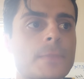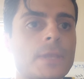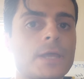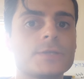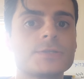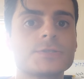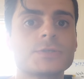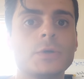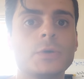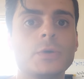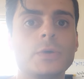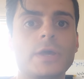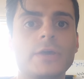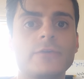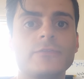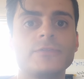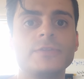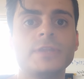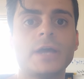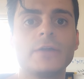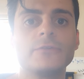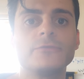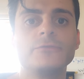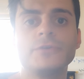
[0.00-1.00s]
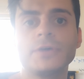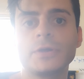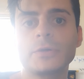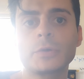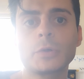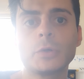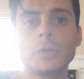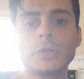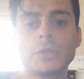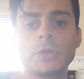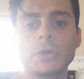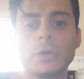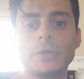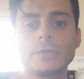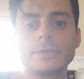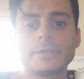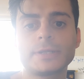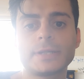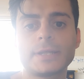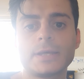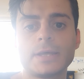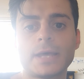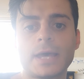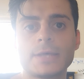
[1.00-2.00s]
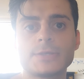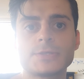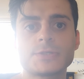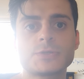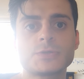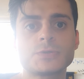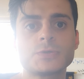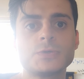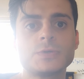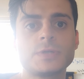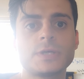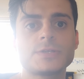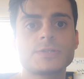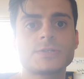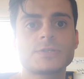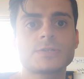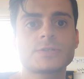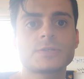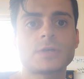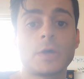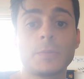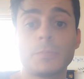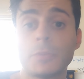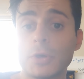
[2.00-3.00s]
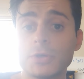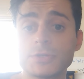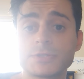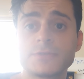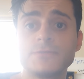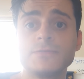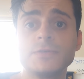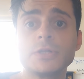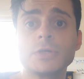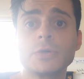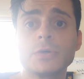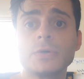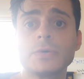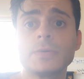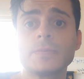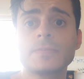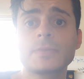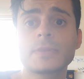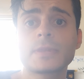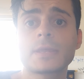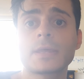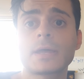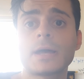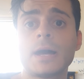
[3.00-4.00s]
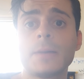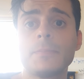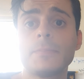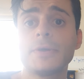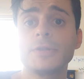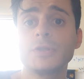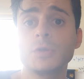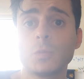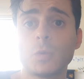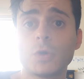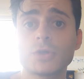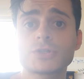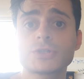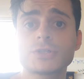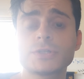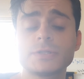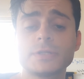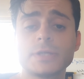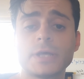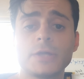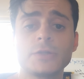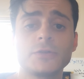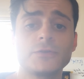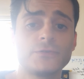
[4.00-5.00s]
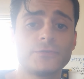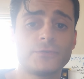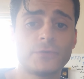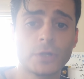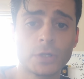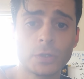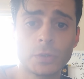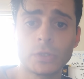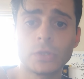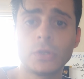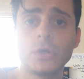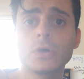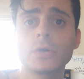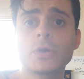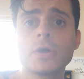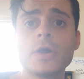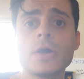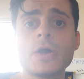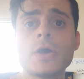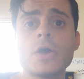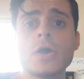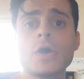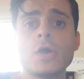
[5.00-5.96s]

So if done very early on, as soon as I post a video up and you watch it and you follow along